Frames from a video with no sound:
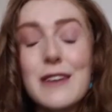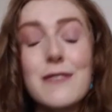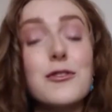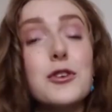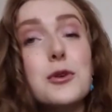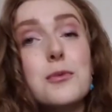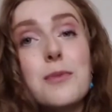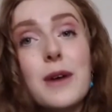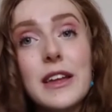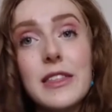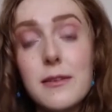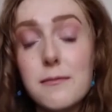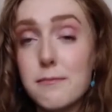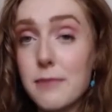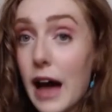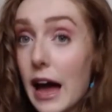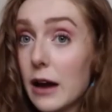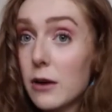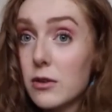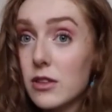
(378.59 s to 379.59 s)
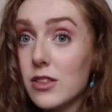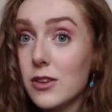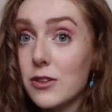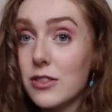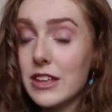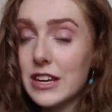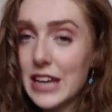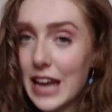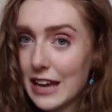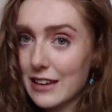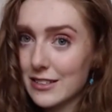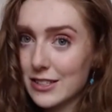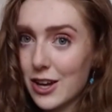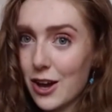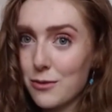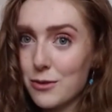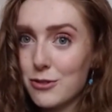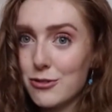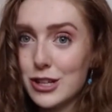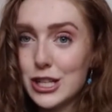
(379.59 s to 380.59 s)
If you bring them back with you the next
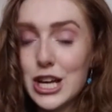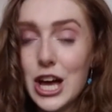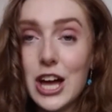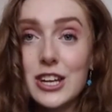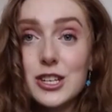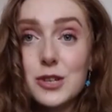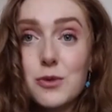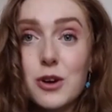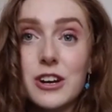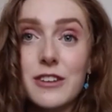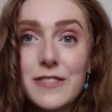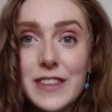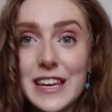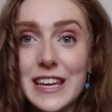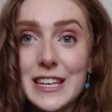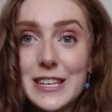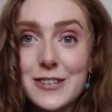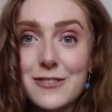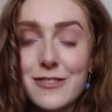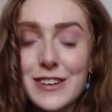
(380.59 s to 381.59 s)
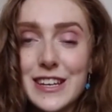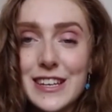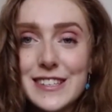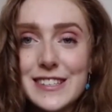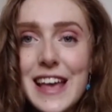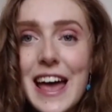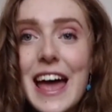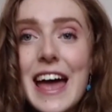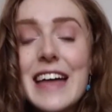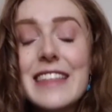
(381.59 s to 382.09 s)
time you return to one of the eateries,